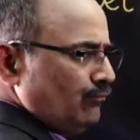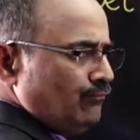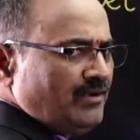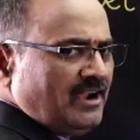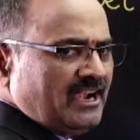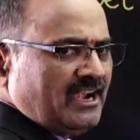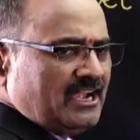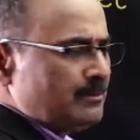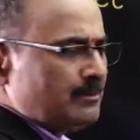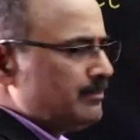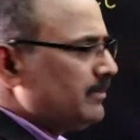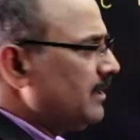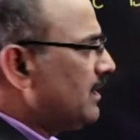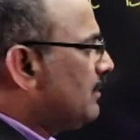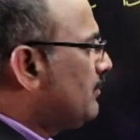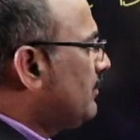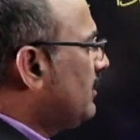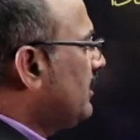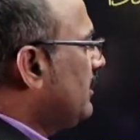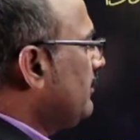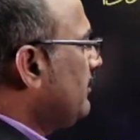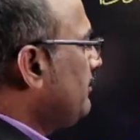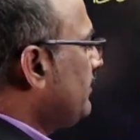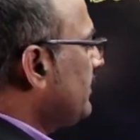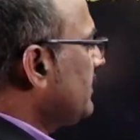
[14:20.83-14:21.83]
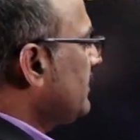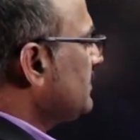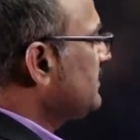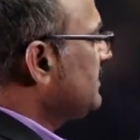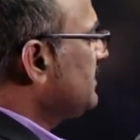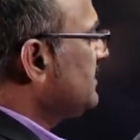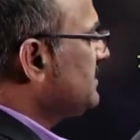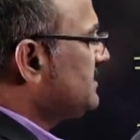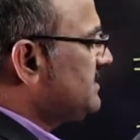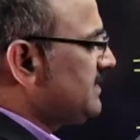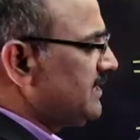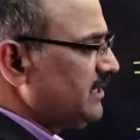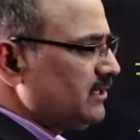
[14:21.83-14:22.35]
wet bulb depression
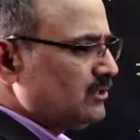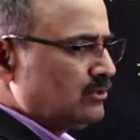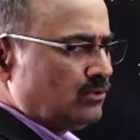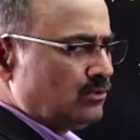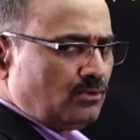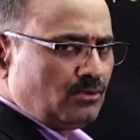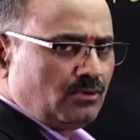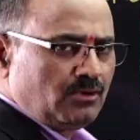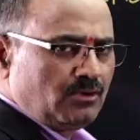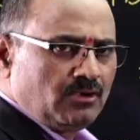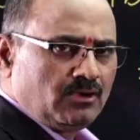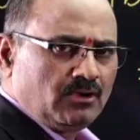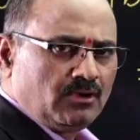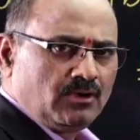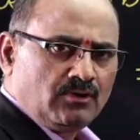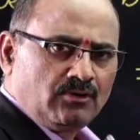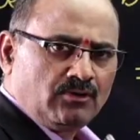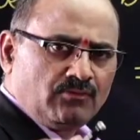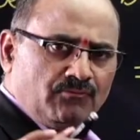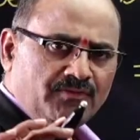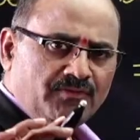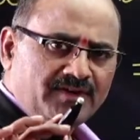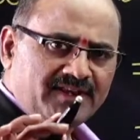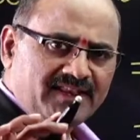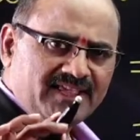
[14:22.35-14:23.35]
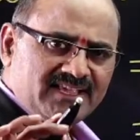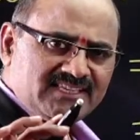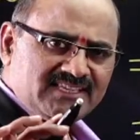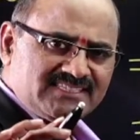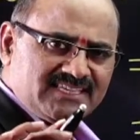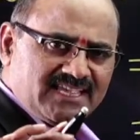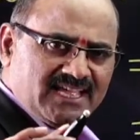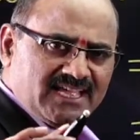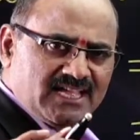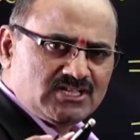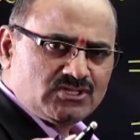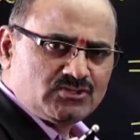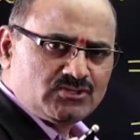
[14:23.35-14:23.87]
is 0 for a
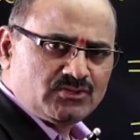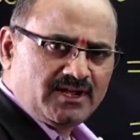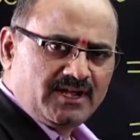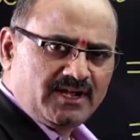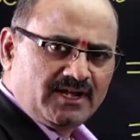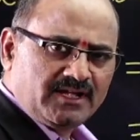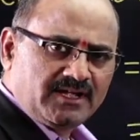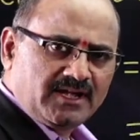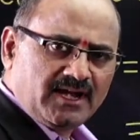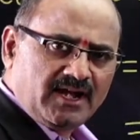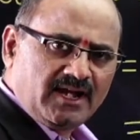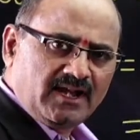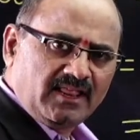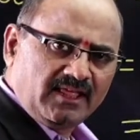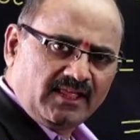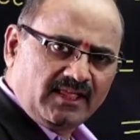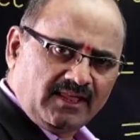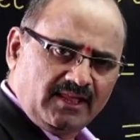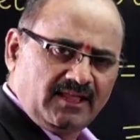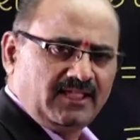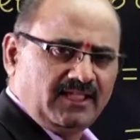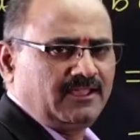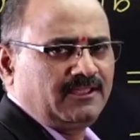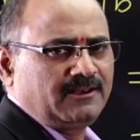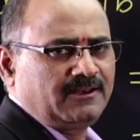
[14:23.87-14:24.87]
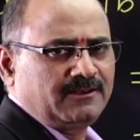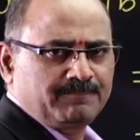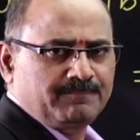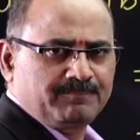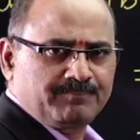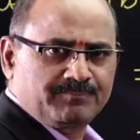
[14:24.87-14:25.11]
saturated air.